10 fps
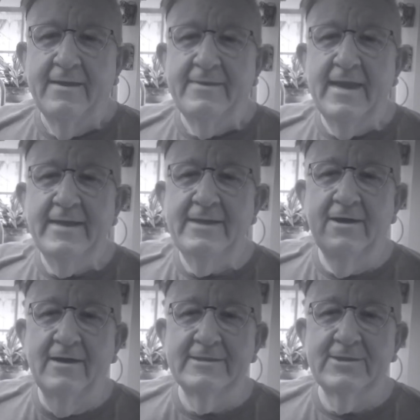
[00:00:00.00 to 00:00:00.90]
Thank you
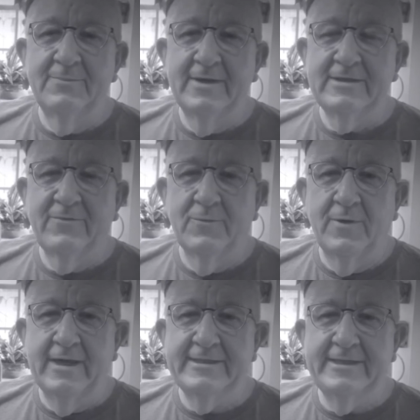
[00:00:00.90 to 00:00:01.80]
all so much for
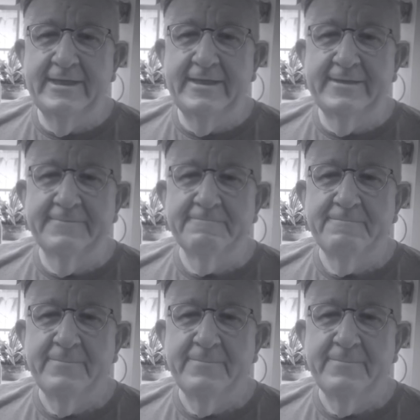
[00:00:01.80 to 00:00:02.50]
watching.